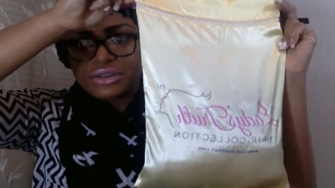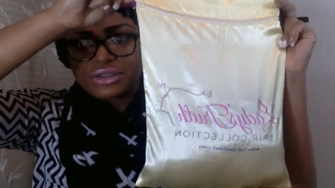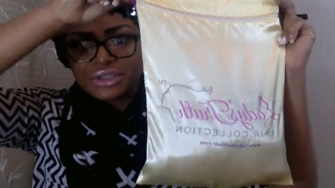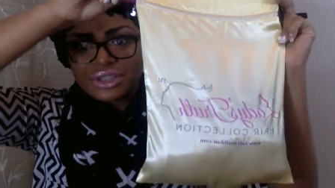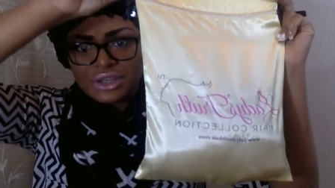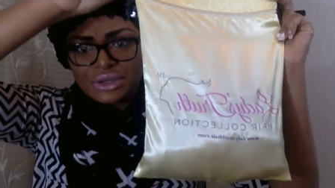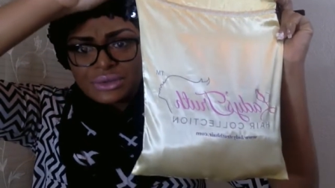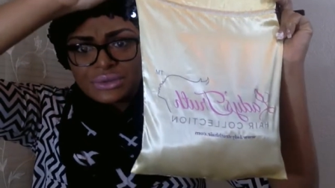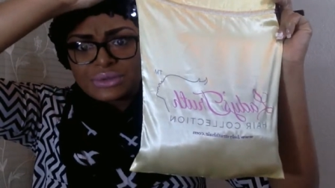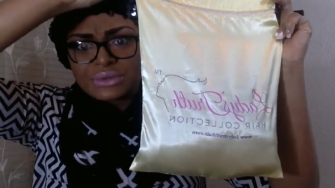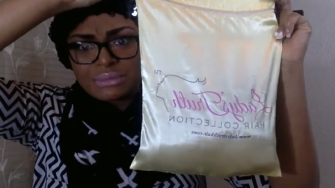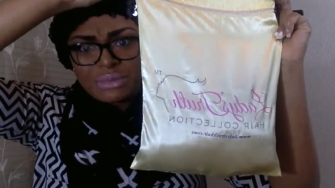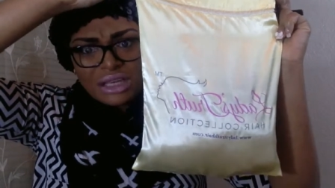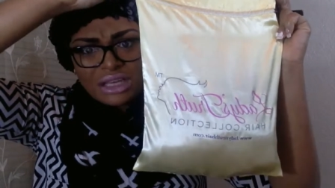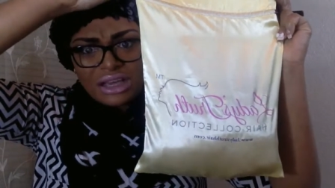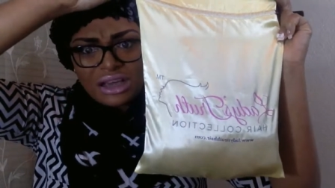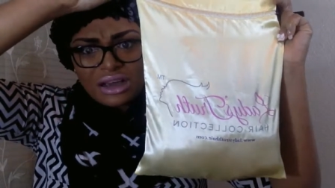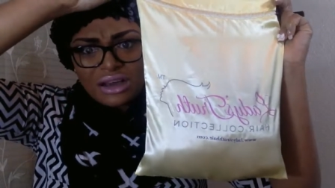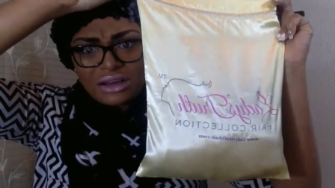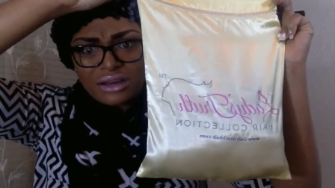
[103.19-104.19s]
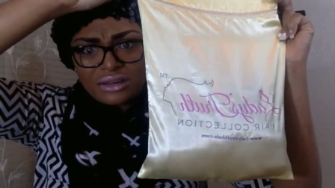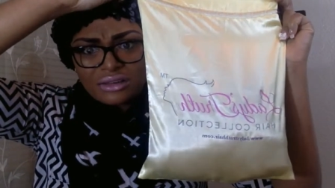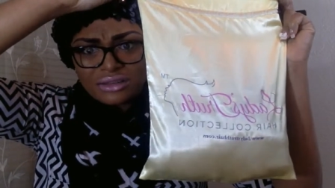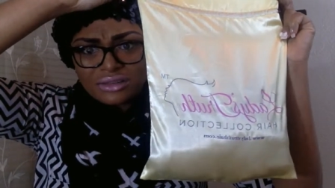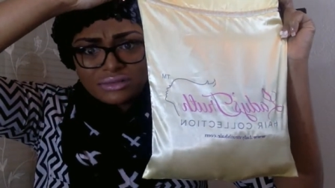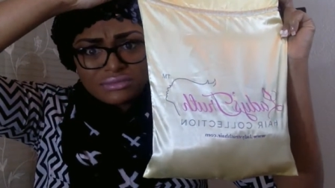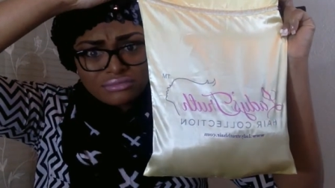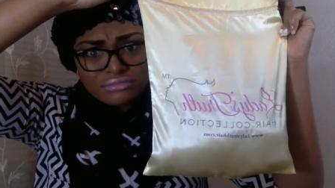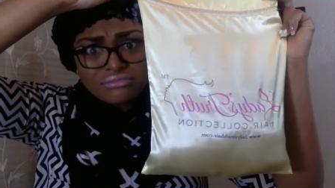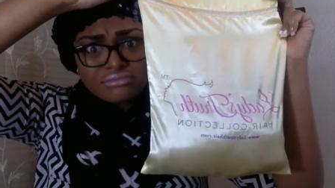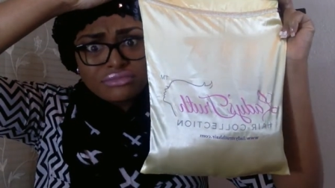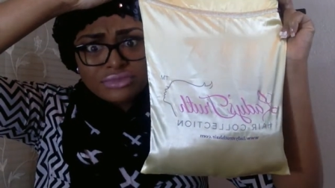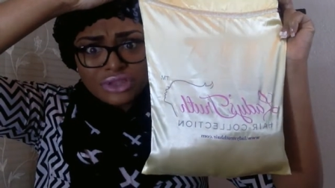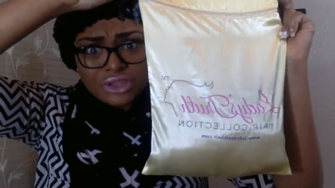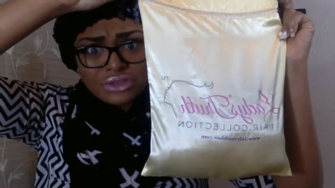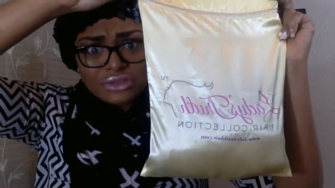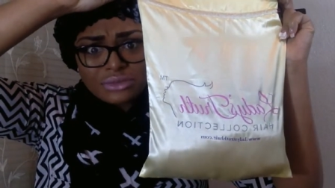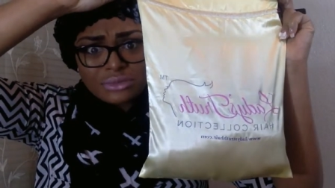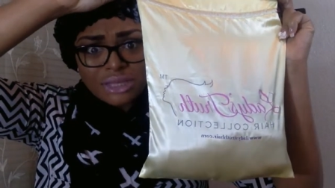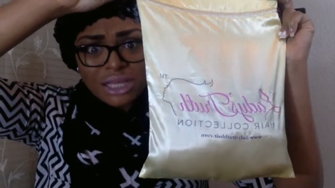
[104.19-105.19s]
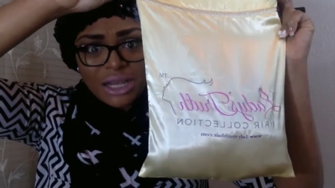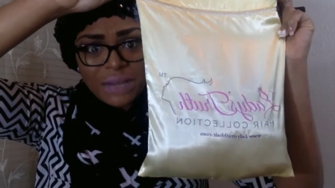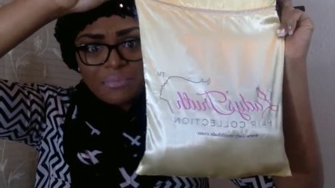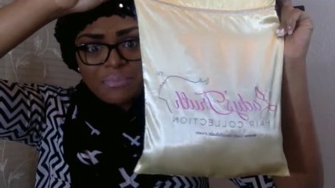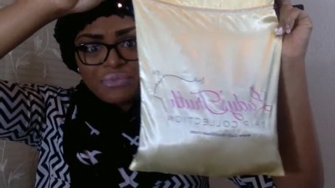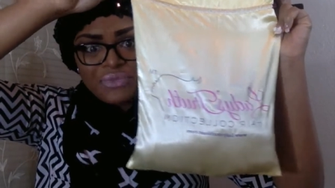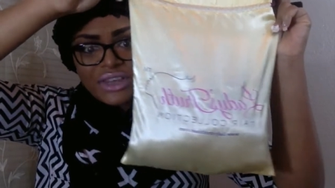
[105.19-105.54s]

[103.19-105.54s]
Excuse me, y'all. Excuse me.